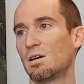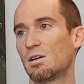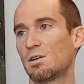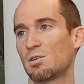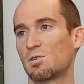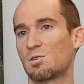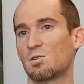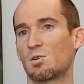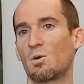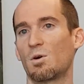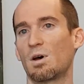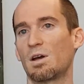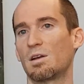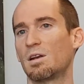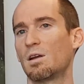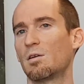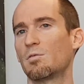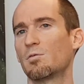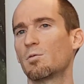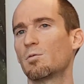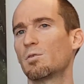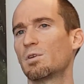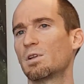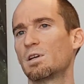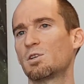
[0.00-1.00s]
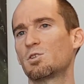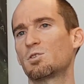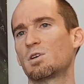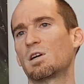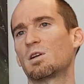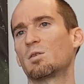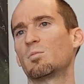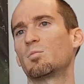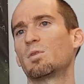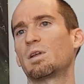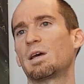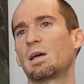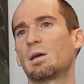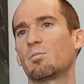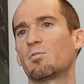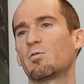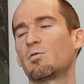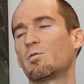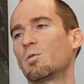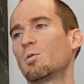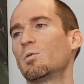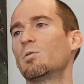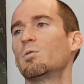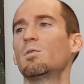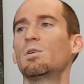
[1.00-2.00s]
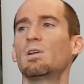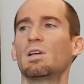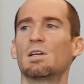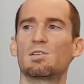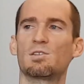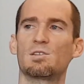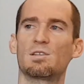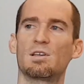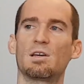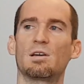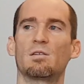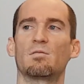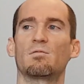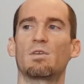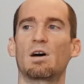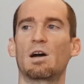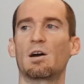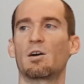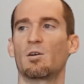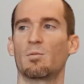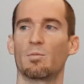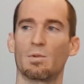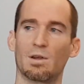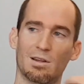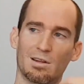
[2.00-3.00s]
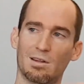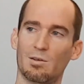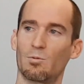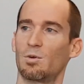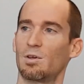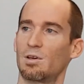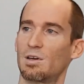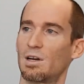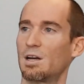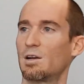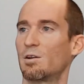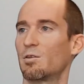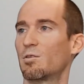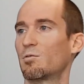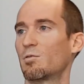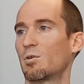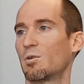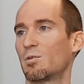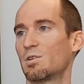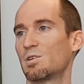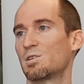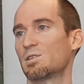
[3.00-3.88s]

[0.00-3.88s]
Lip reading: So I never really try to blame food. It's the environment that we kind of throw